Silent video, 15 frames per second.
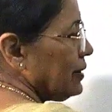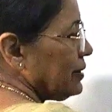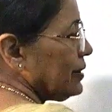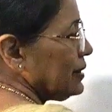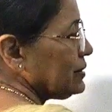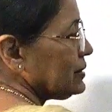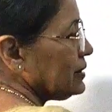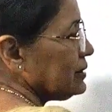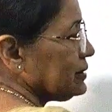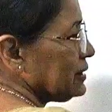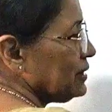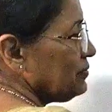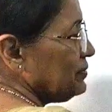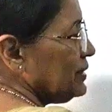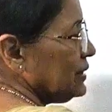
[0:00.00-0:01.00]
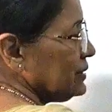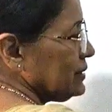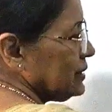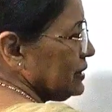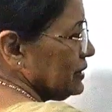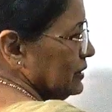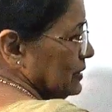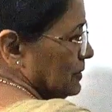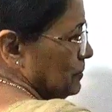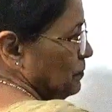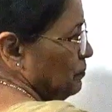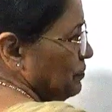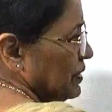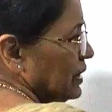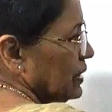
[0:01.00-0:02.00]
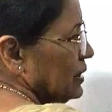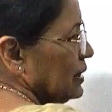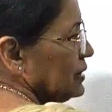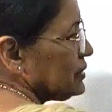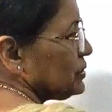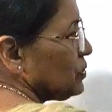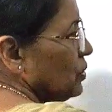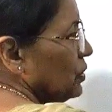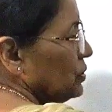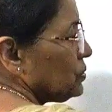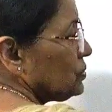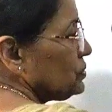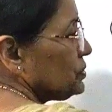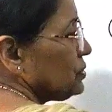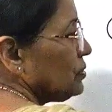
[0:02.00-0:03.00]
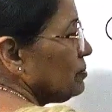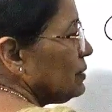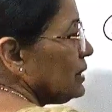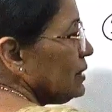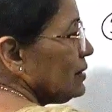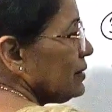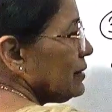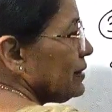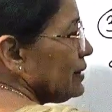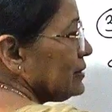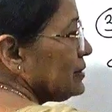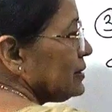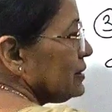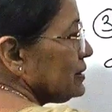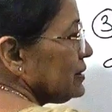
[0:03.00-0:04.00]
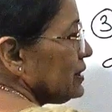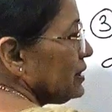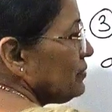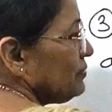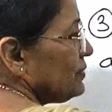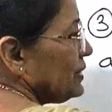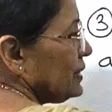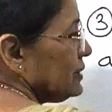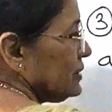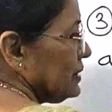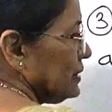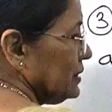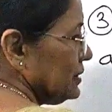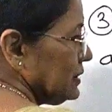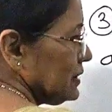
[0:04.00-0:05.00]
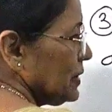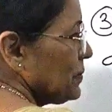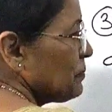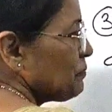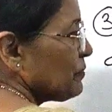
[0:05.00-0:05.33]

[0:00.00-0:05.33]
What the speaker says: recessive disease. It is autosomal recessive disease.